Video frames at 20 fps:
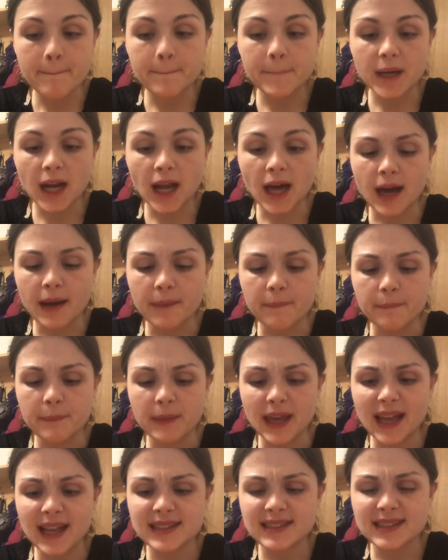But um,
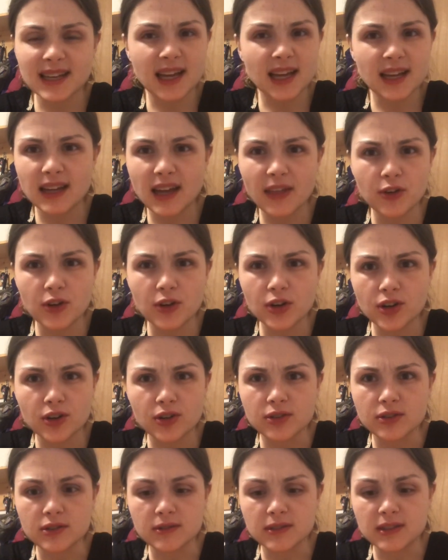it's like
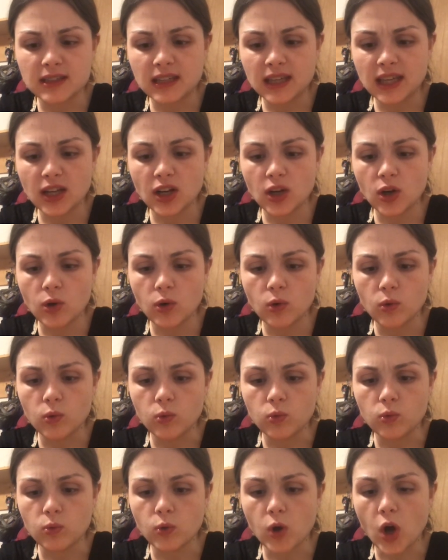another
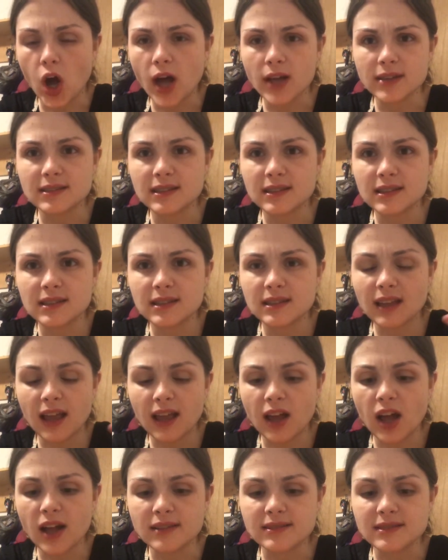keto hot
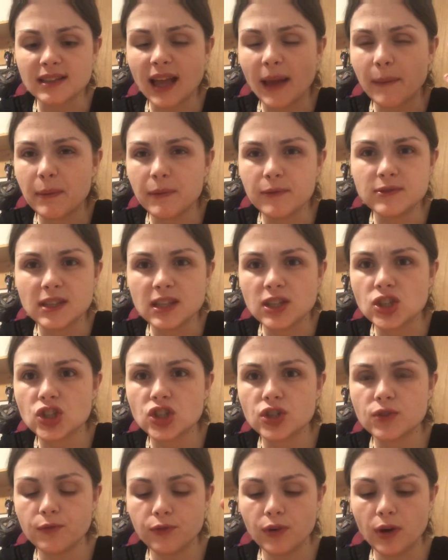hot type of
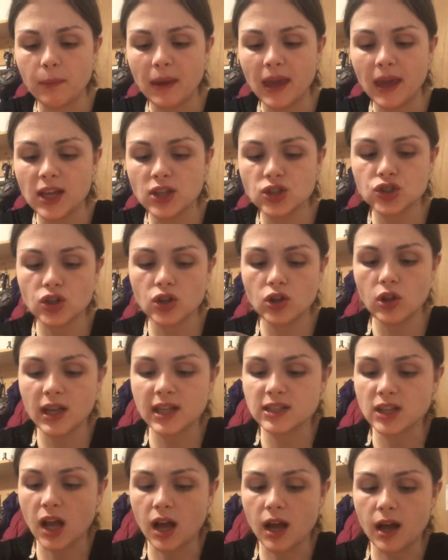dish from Angel.
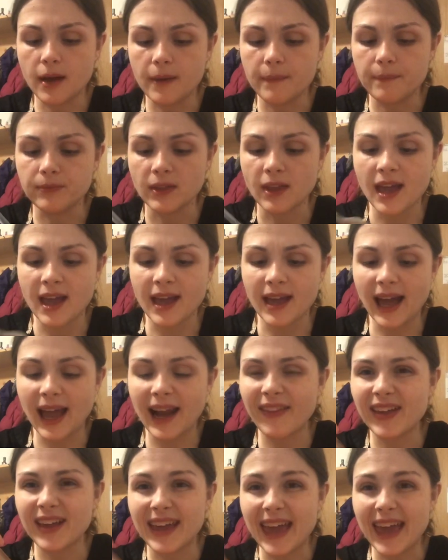It's um
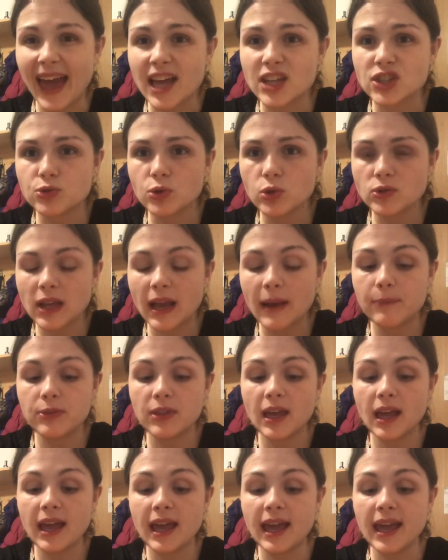kind of like a casserole type
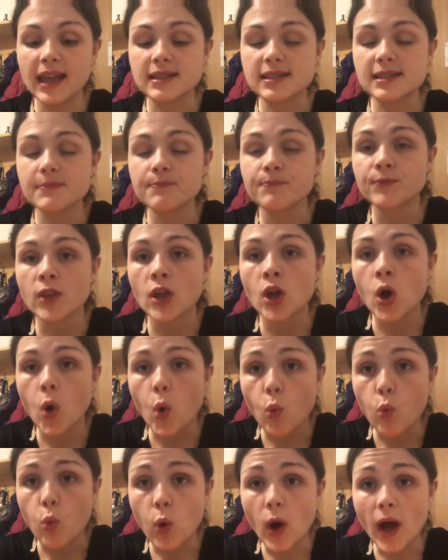thing. It's
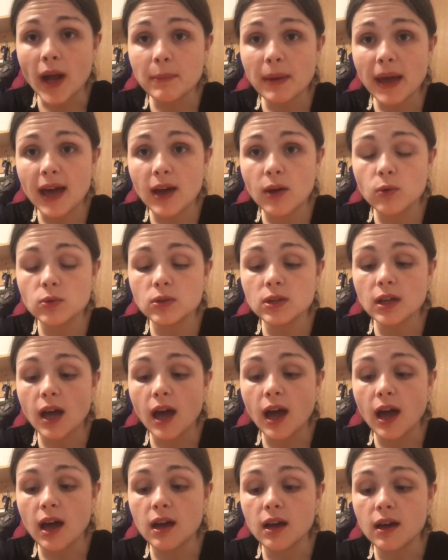one pound
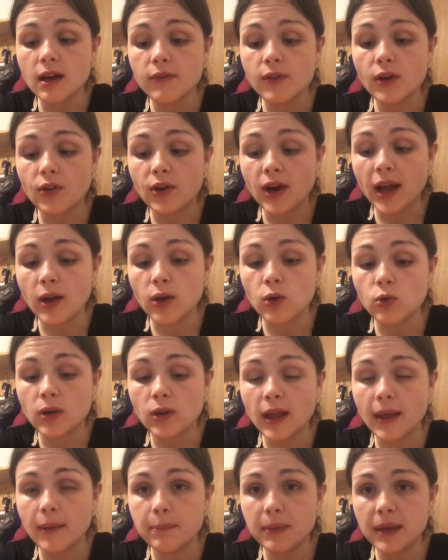of
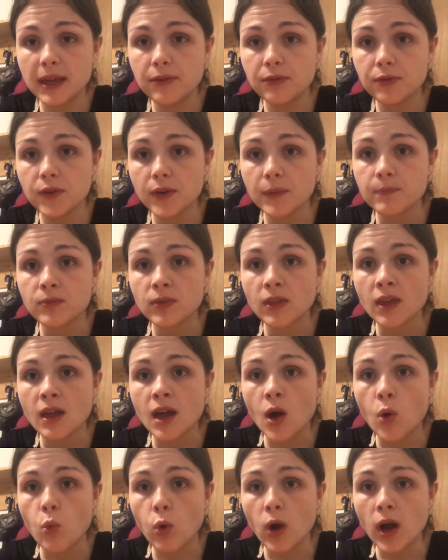ground beef,
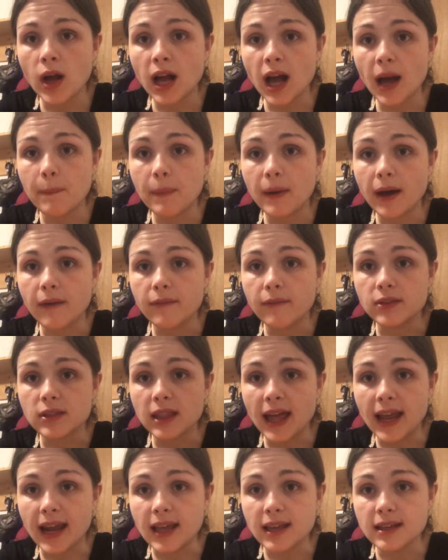one cup of
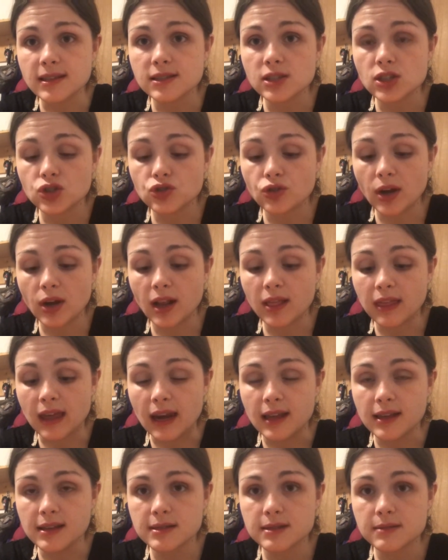lettuce, shredded
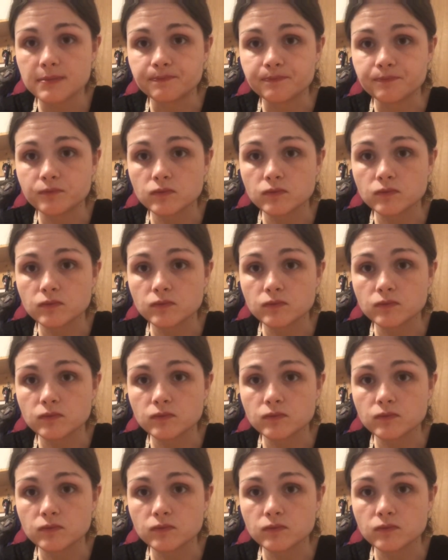lettuce,